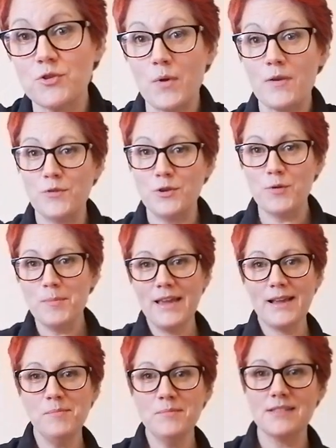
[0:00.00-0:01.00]
So if you do
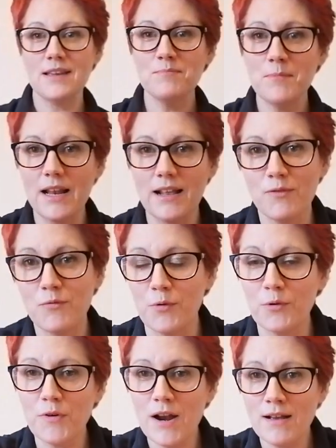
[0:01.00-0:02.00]
make them, send me little
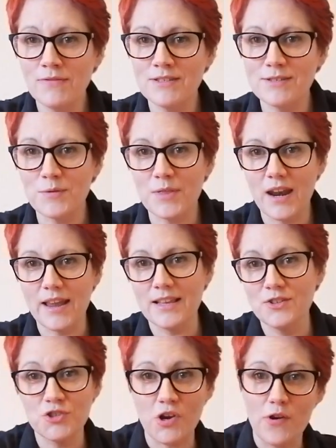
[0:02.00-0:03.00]
photographs so that I
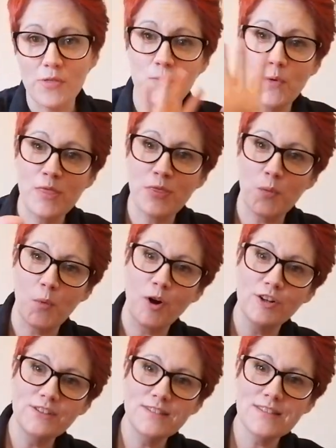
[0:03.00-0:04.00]
can share them with the
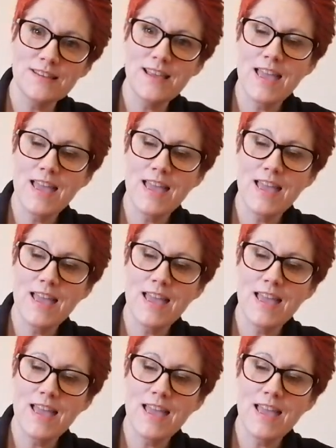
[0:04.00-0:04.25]
world.